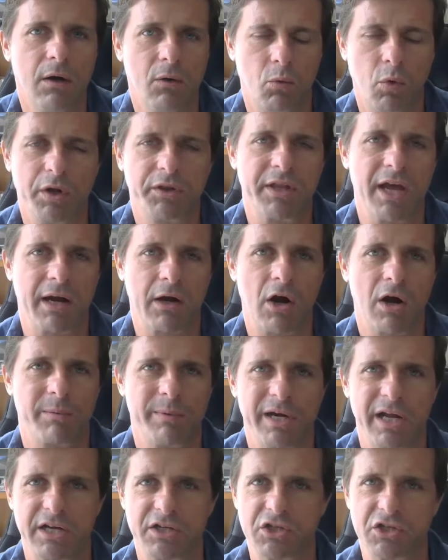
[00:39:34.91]
what that
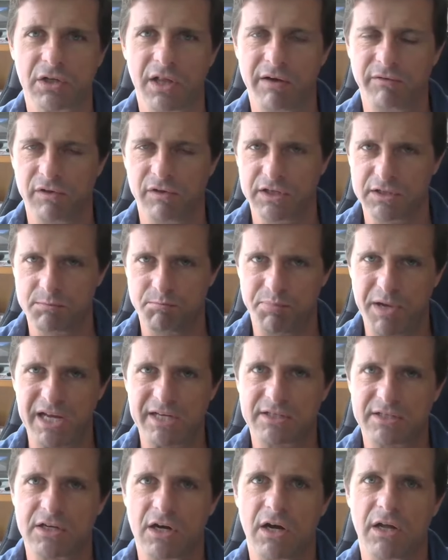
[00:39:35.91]
carbonation level is
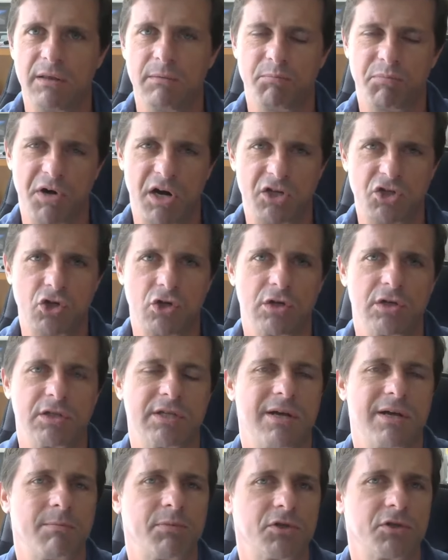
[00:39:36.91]
based on pressure and
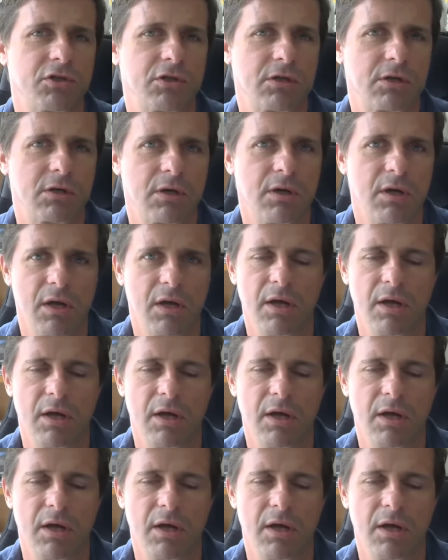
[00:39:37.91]
temperature.